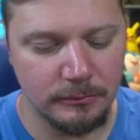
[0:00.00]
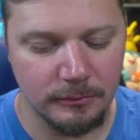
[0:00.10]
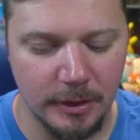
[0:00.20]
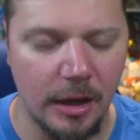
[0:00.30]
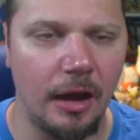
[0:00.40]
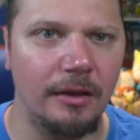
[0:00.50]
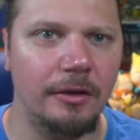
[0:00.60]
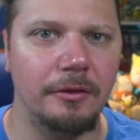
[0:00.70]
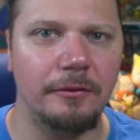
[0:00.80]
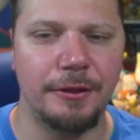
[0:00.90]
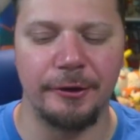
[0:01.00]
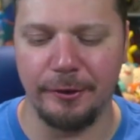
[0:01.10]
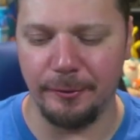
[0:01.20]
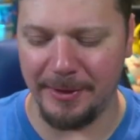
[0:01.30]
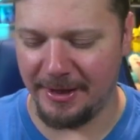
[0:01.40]
the holo
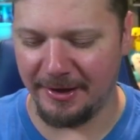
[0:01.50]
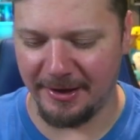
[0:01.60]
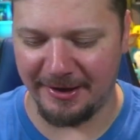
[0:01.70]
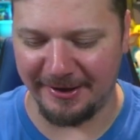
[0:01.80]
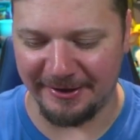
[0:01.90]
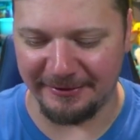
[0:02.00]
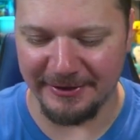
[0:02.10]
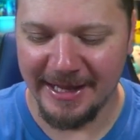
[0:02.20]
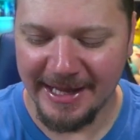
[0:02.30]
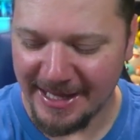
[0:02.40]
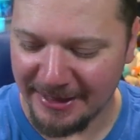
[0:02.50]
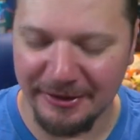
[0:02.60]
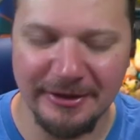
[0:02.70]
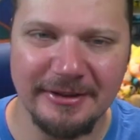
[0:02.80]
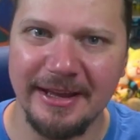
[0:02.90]
threw me off. It
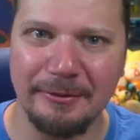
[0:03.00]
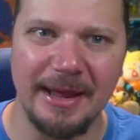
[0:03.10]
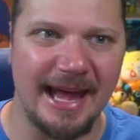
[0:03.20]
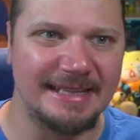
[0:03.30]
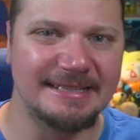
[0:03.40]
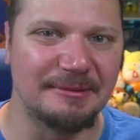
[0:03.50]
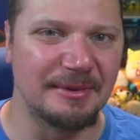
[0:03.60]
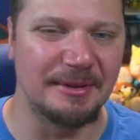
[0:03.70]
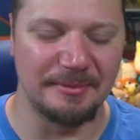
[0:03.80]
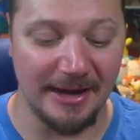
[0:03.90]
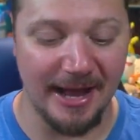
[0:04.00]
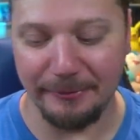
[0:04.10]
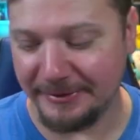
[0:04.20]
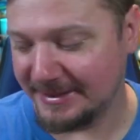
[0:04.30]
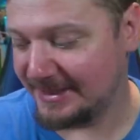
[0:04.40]
looked like we had something, but I
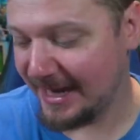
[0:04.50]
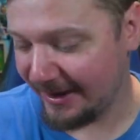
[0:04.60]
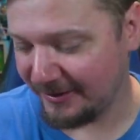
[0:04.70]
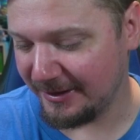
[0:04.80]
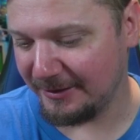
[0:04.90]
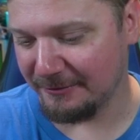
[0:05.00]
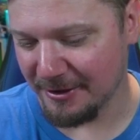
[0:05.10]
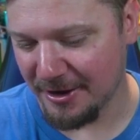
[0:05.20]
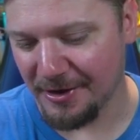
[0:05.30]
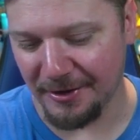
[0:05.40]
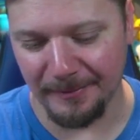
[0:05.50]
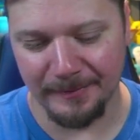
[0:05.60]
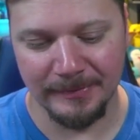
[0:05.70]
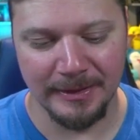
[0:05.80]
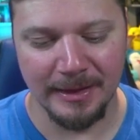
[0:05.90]
was definitely wrong.
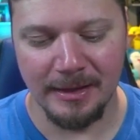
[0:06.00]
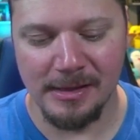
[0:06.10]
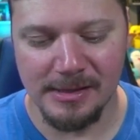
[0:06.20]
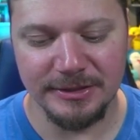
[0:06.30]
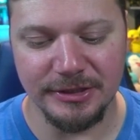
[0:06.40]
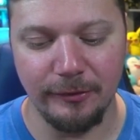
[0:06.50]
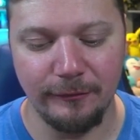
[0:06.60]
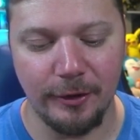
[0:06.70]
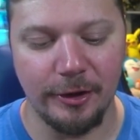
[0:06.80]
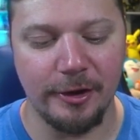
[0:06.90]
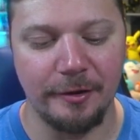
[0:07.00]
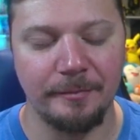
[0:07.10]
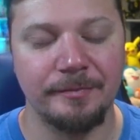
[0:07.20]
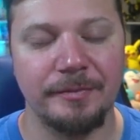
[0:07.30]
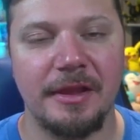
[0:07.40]
So far,
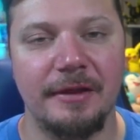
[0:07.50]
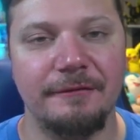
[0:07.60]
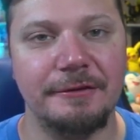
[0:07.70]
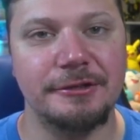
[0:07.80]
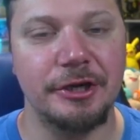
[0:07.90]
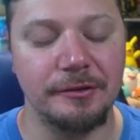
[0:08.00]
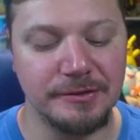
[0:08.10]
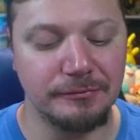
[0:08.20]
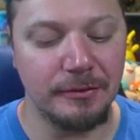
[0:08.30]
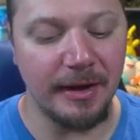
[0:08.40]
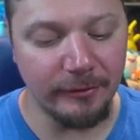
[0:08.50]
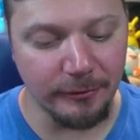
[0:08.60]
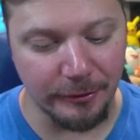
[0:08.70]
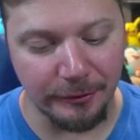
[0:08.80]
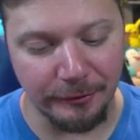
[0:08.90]
if you chose
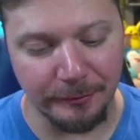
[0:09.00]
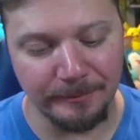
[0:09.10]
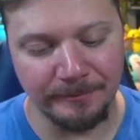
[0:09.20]
Revaroom,